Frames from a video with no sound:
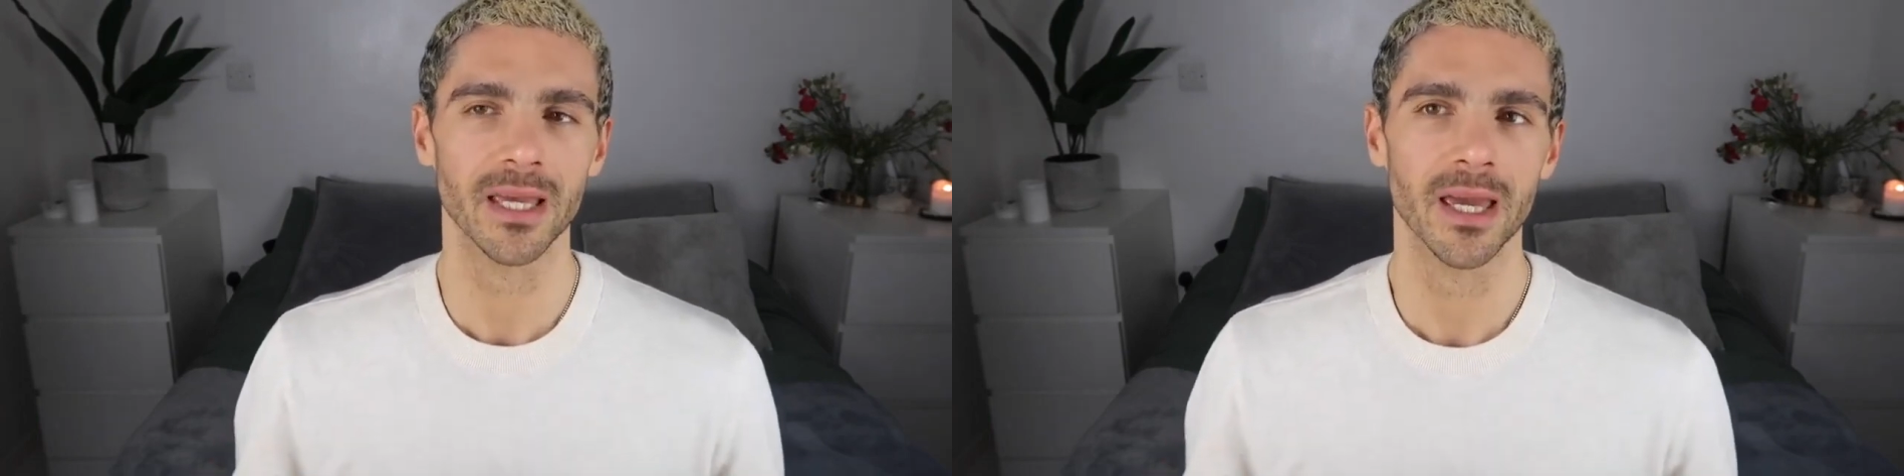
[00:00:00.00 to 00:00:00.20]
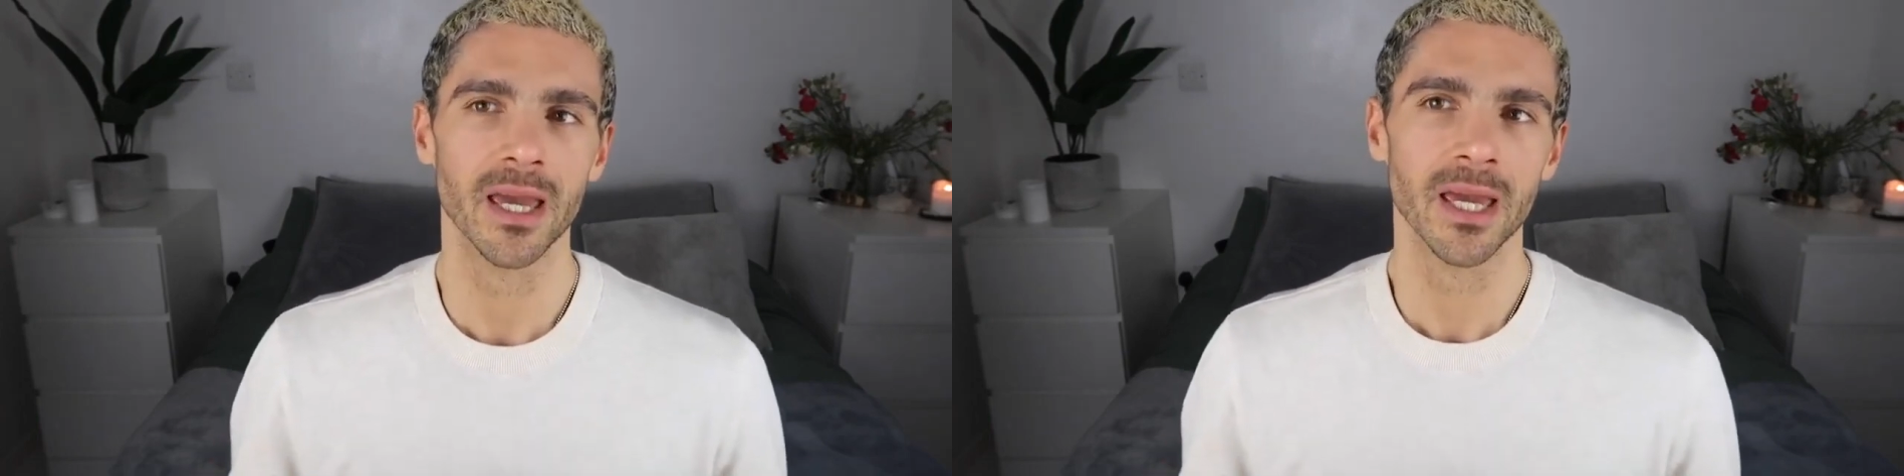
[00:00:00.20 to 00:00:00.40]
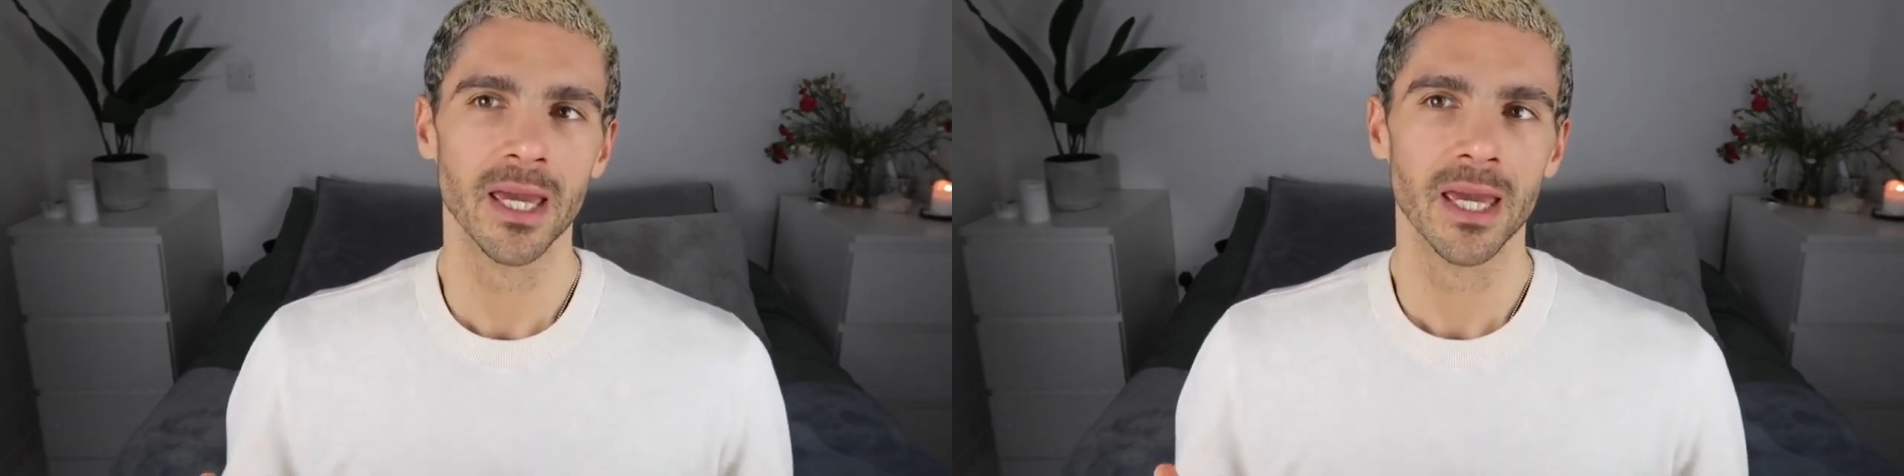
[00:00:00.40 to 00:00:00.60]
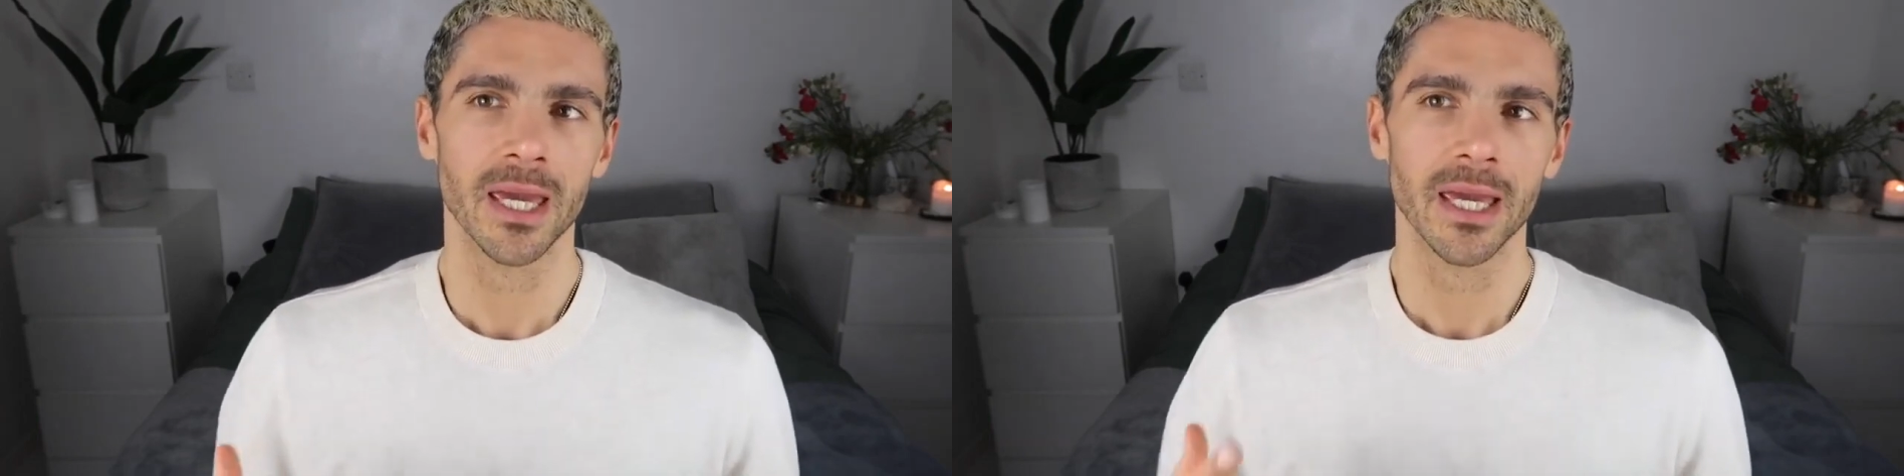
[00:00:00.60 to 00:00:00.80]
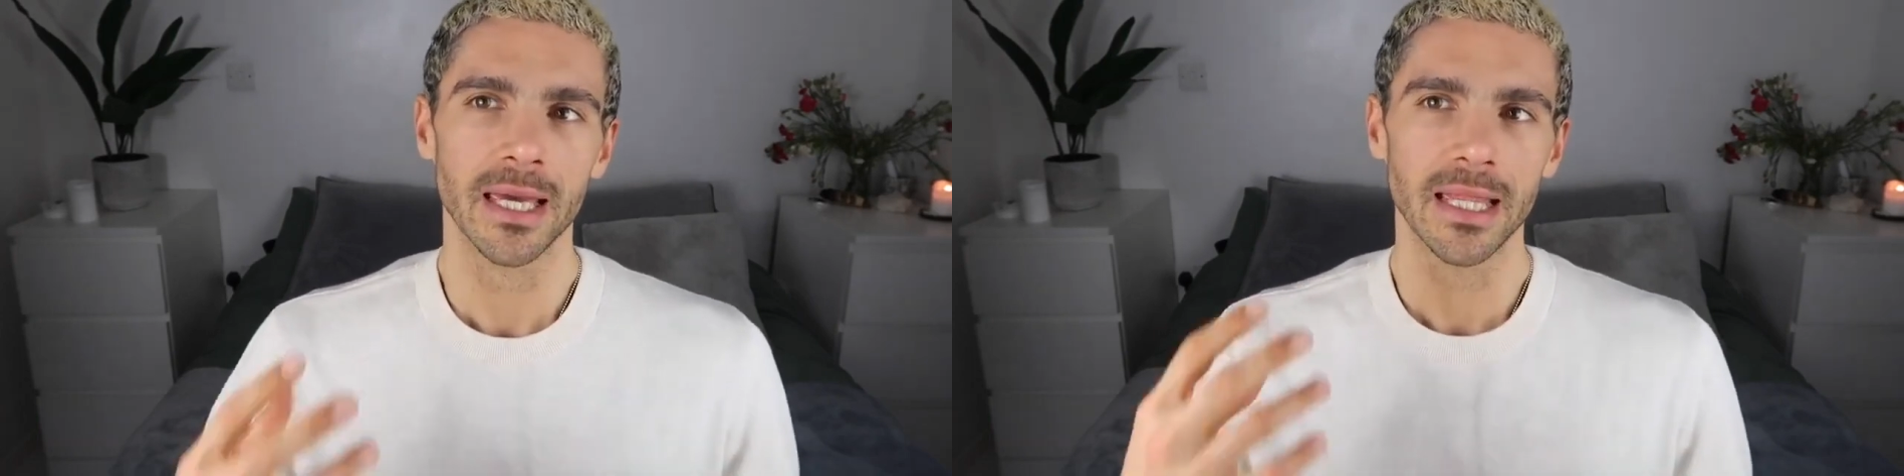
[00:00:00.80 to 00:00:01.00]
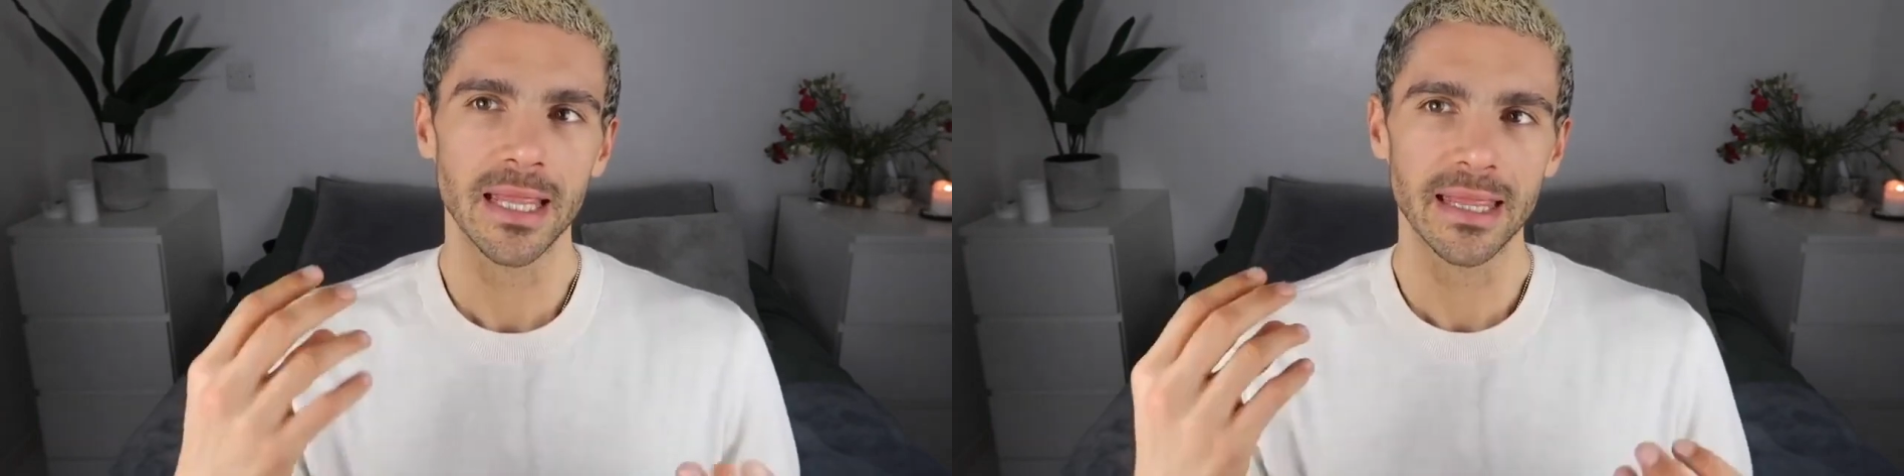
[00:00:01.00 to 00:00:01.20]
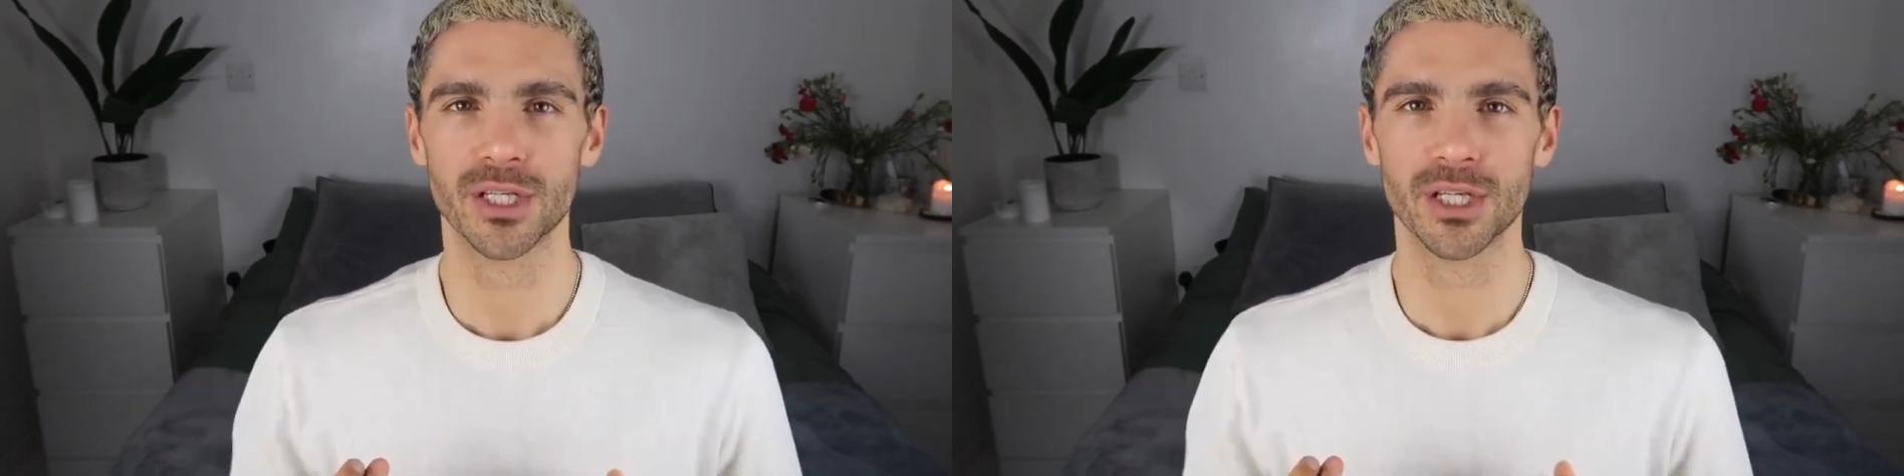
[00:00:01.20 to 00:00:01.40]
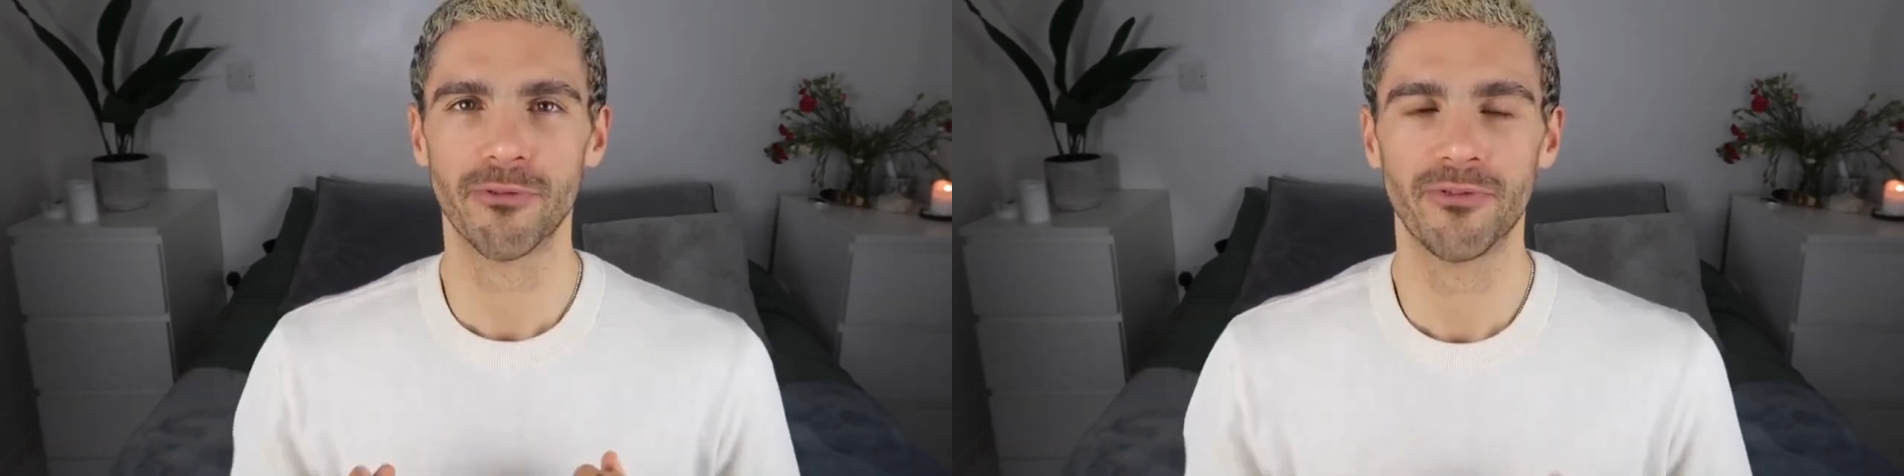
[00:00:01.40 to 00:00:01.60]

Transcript: there wouldn't be so much